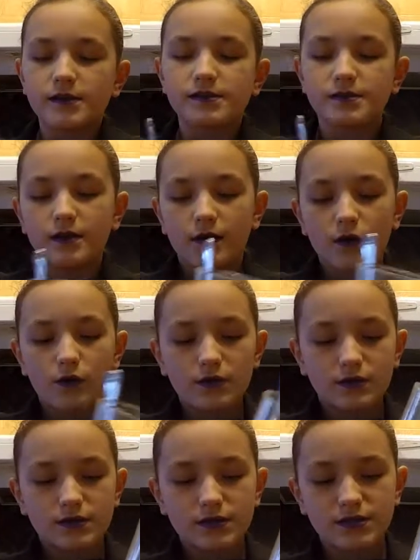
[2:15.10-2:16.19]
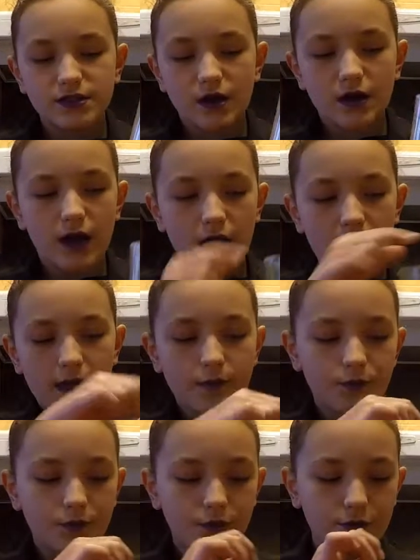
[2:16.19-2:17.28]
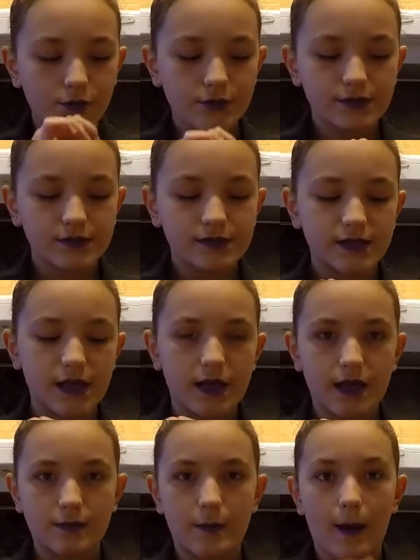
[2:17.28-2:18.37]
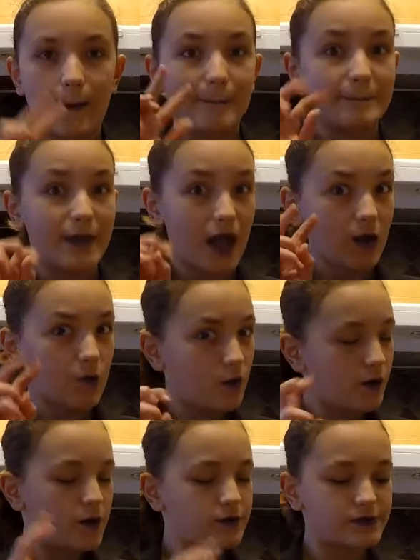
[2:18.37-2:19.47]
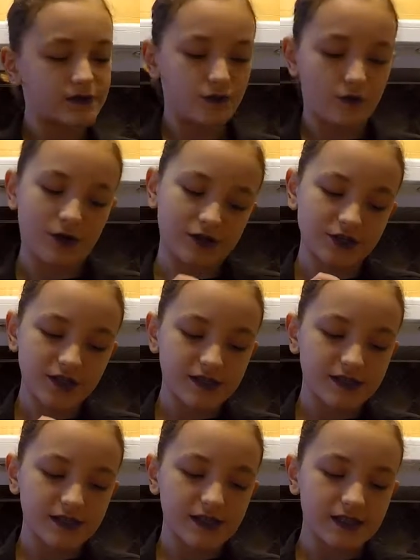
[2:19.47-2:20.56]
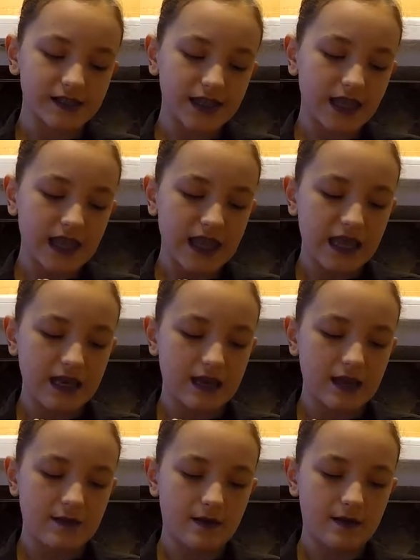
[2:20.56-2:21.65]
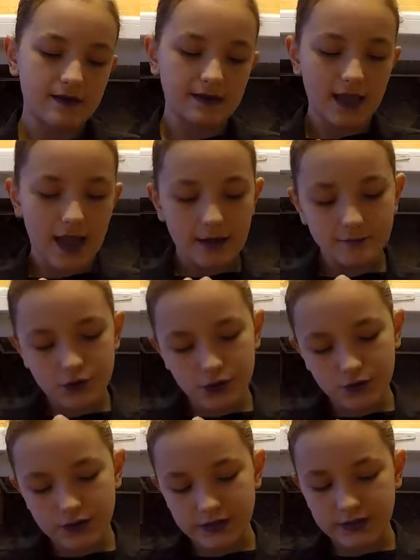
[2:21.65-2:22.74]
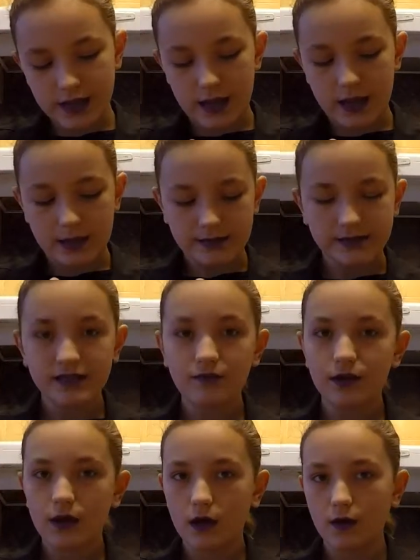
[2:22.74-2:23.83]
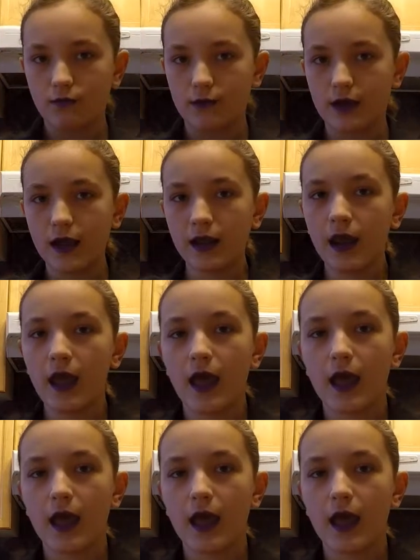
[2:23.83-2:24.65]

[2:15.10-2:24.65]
So to start, I brewed some batworts or chia seeds in lime juice and stevia overnight,